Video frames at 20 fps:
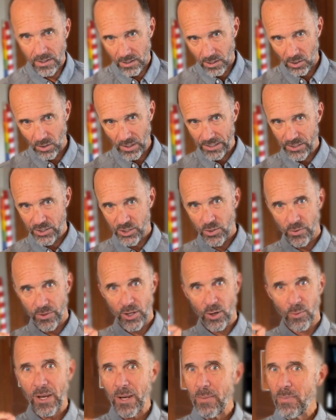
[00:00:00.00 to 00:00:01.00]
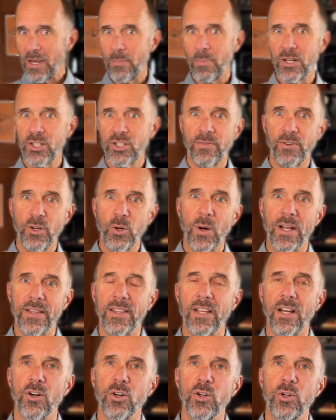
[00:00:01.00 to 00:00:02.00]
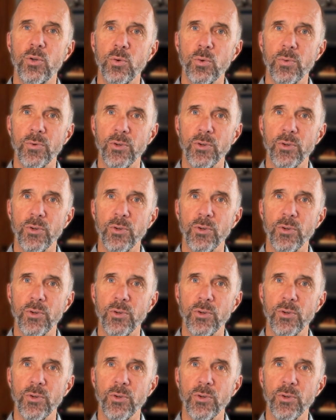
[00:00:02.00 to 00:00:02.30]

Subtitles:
All right, so there may be a bunch of you out there who